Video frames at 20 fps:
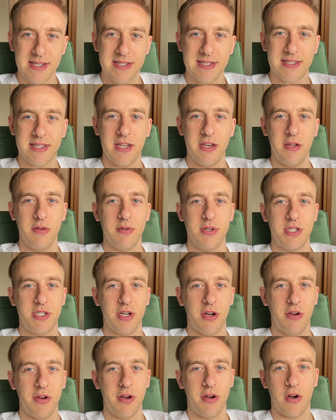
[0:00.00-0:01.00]
then you would
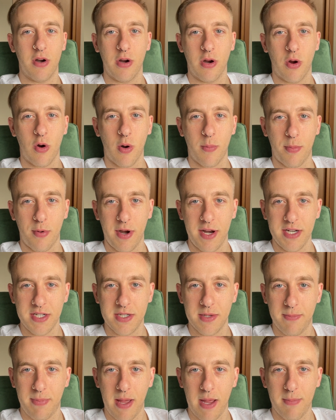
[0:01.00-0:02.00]
show your
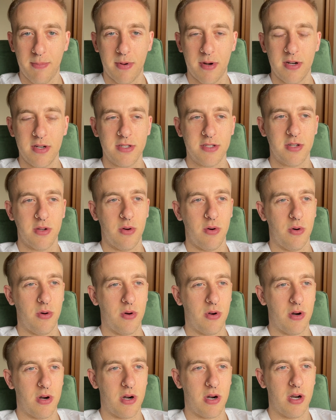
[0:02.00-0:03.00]
incorporation papers
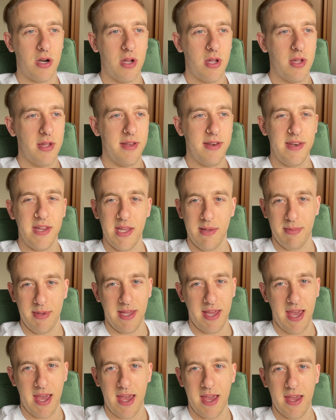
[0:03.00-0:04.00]
or
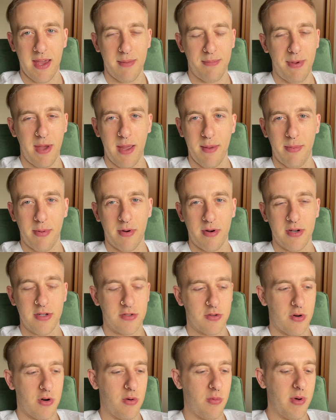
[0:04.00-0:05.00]
DBA papers
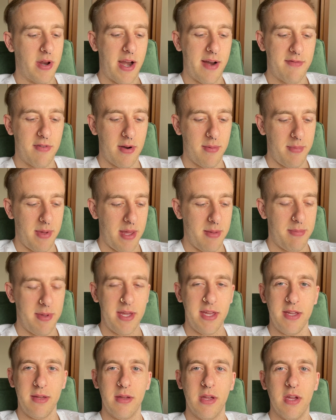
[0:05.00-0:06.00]
or whatever it may
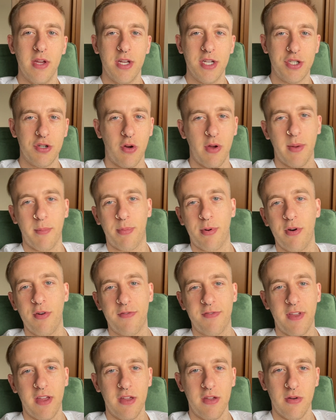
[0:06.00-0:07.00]
be, showing
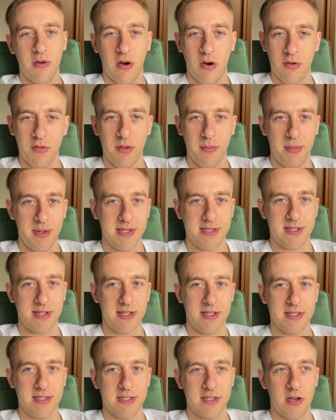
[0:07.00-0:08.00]
proof that you own the
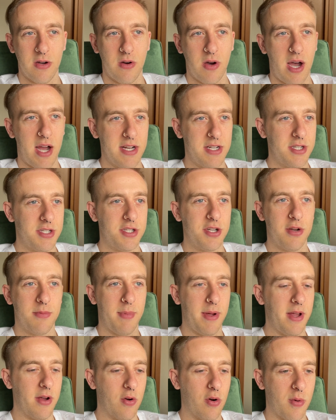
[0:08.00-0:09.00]
business. So I just showed
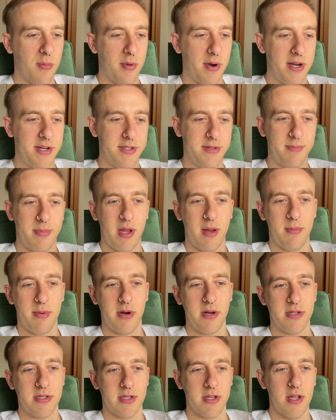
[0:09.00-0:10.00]
my incorporation
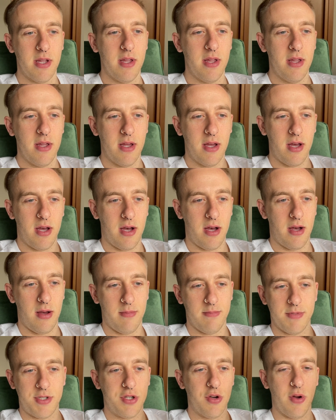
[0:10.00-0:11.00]
papers,
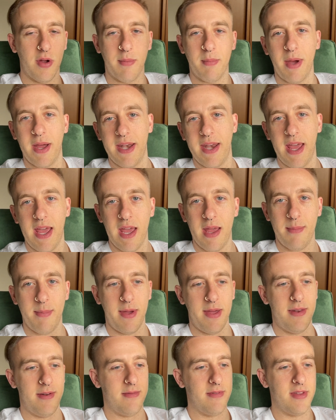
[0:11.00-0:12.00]
showing my name
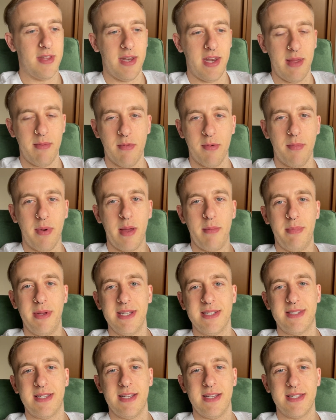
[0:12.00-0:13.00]
and the name of my
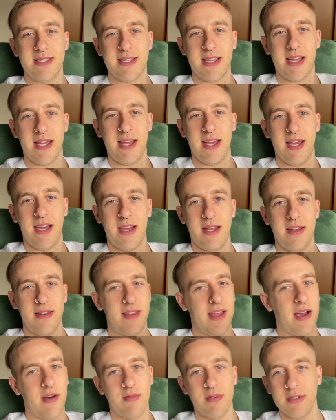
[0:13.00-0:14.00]
business, and
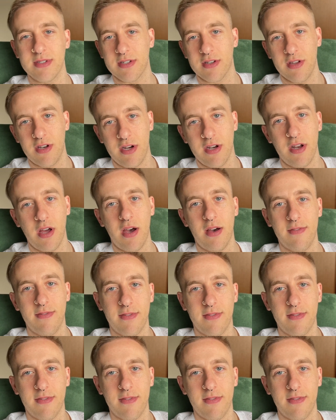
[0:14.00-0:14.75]
that was good enough.